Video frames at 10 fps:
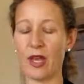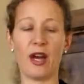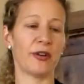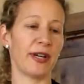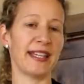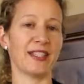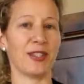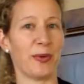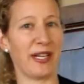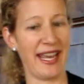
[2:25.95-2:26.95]
All right, so
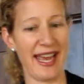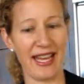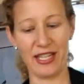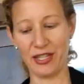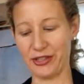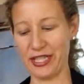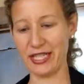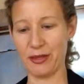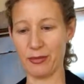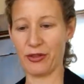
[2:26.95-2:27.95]
we're going to add ingredient
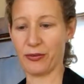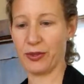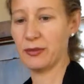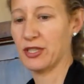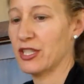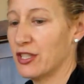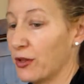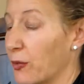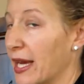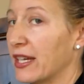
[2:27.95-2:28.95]
number 3, which is our
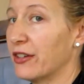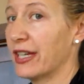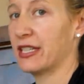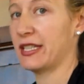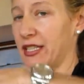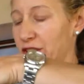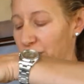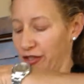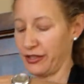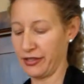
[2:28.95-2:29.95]
white granulated
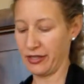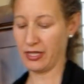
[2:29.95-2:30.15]
sugar.